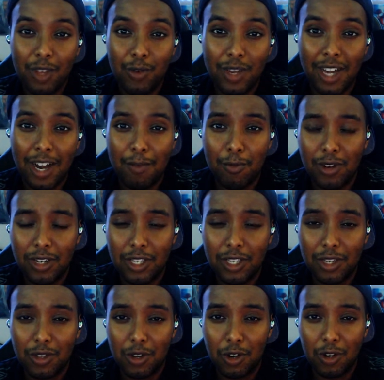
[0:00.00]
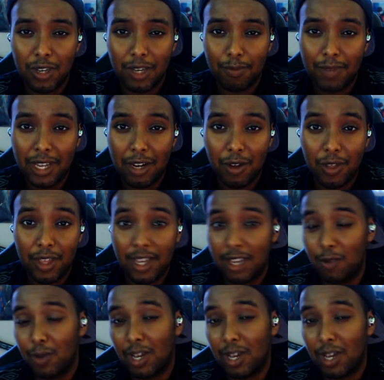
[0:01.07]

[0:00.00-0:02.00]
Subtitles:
we got more into the whole Ian Pino thing.